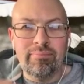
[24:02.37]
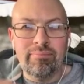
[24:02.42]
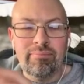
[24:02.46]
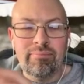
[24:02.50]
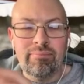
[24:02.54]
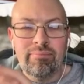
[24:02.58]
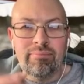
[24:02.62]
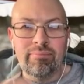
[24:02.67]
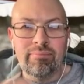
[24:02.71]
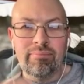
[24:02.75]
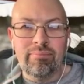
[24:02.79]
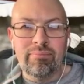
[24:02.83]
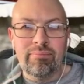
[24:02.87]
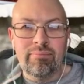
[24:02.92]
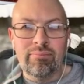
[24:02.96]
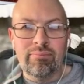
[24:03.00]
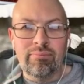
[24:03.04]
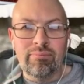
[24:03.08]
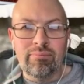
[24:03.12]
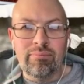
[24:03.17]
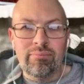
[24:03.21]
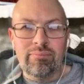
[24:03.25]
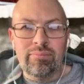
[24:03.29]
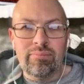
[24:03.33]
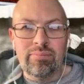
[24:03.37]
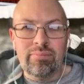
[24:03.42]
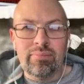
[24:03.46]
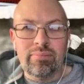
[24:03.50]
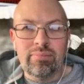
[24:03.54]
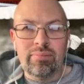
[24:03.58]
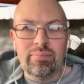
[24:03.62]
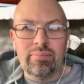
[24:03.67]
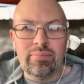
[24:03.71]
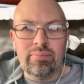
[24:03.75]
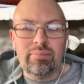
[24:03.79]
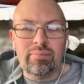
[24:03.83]

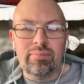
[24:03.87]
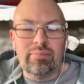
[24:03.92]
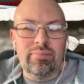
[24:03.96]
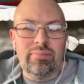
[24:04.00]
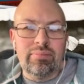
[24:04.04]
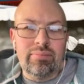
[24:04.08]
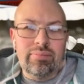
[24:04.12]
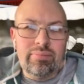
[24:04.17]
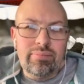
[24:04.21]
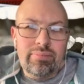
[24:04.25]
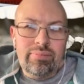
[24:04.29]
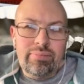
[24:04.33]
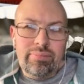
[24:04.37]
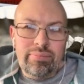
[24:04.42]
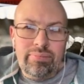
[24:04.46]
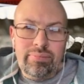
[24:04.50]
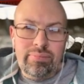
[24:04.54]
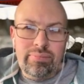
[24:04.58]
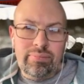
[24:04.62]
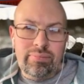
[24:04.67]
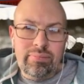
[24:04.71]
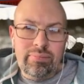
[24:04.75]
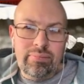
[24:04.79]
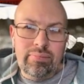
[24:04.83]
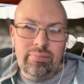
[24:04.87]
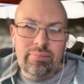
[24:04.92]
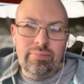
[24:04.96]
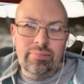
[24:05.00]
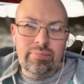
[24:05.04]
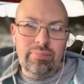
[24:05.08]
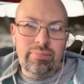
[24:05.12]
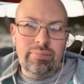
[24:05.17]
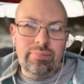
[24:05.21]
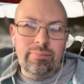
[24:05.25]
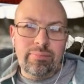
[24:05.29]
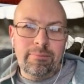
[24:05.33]

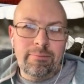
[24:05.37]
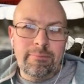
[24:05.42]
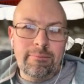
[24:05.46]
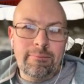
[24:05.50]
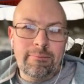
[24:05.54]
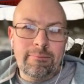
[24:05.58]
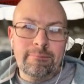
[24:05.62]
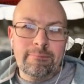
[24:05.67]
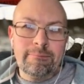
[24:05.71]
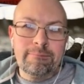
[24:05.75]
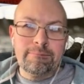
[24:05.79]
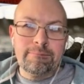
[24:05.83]
(not speaking)